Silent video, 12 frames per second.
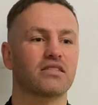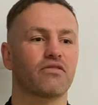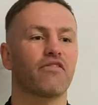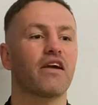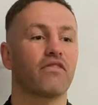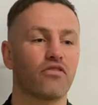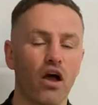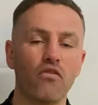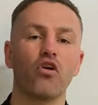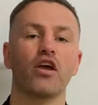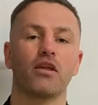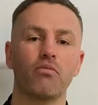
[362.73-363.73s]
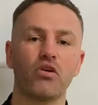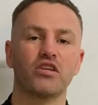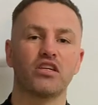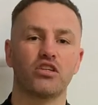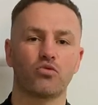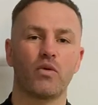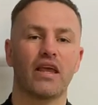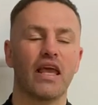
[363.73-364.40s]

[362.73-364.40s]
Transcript: the faith that I've got in the boys each week.